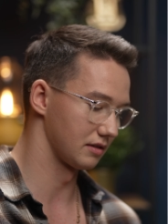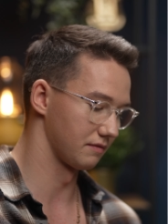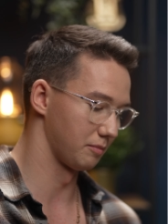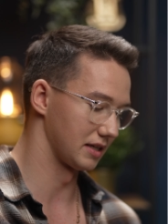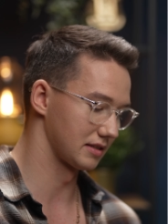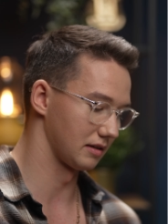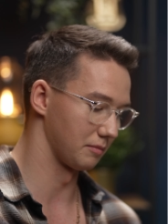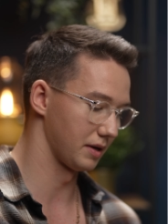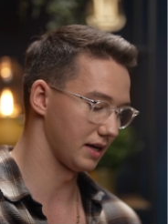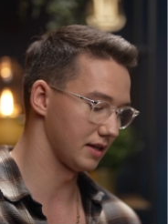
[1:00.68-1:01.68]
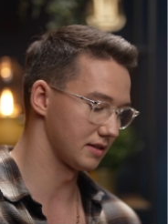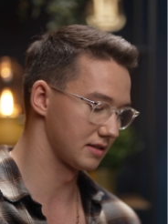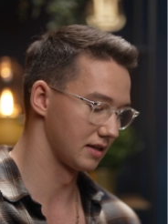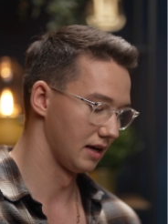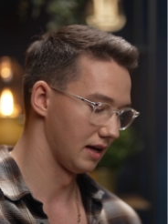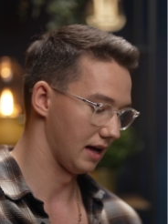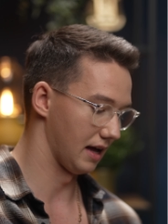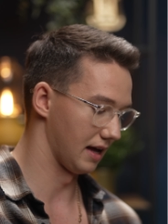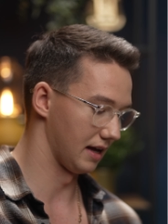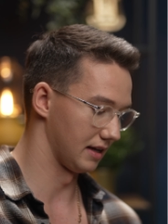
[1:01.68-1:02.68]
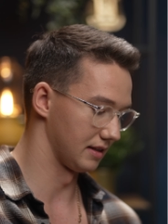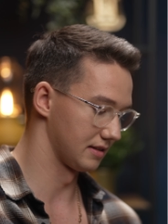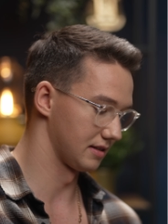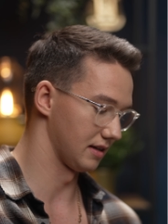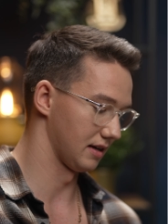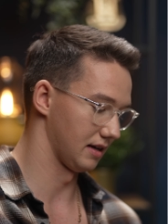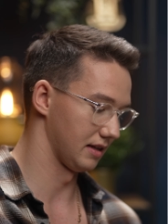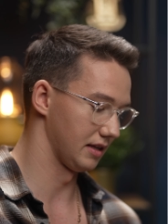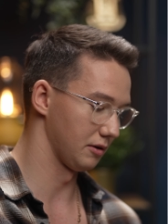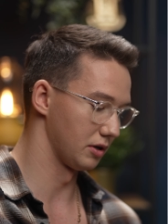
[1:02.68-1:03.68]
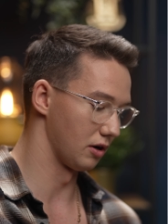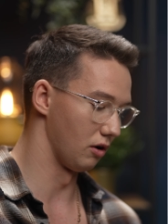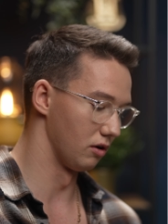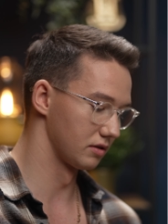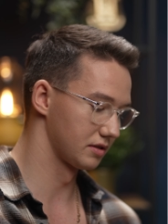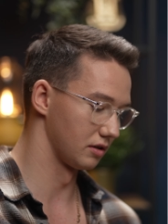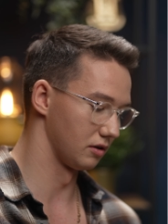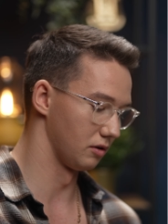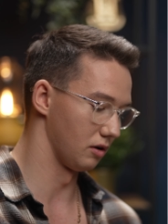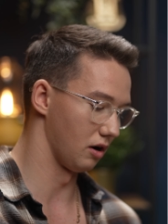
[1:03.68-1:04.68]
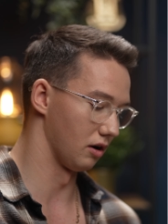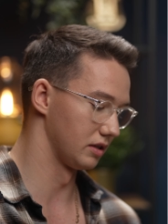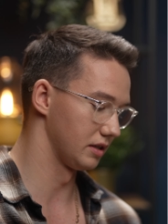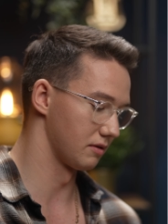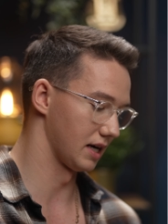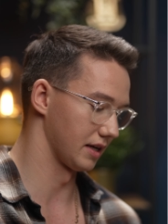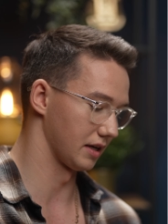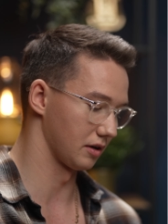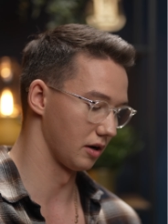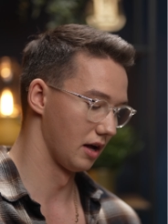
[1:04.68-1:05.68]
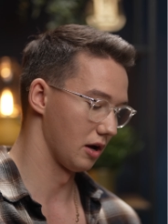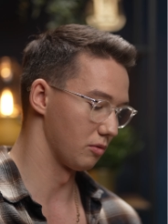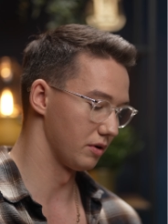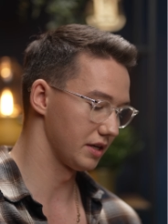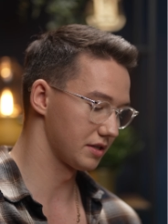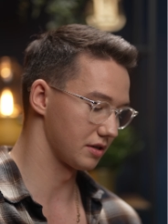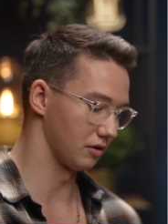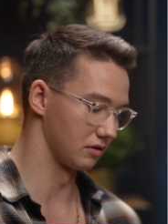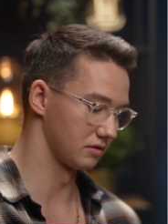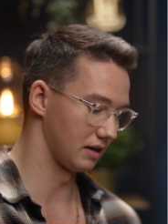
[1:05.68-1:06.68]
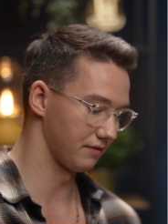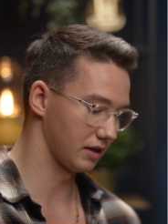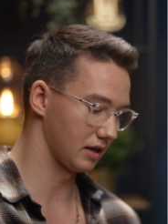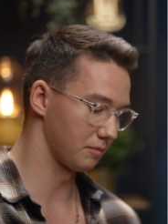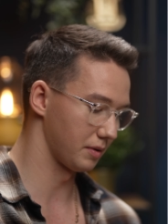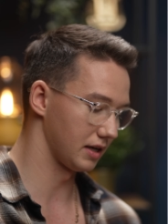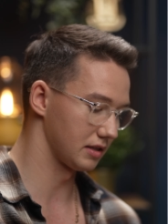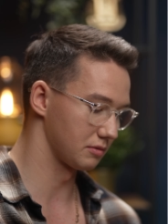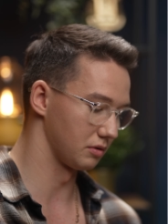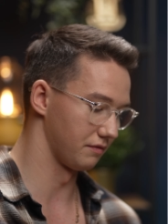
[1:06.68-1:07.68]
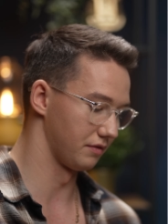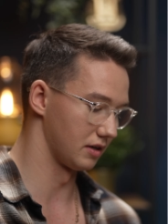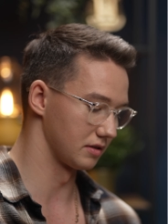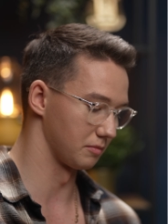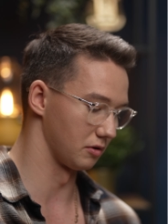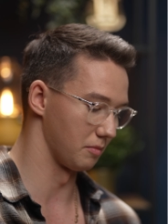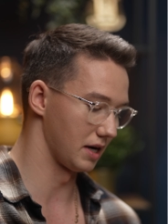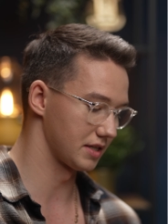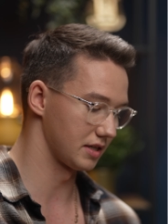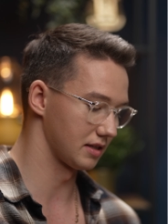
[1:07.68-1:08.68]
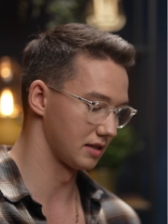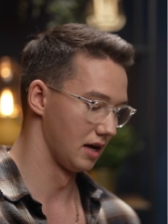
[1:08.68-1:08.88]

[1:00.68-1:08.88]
of past campaigns, and they were also only running reach or traffic campaigns with very small budget.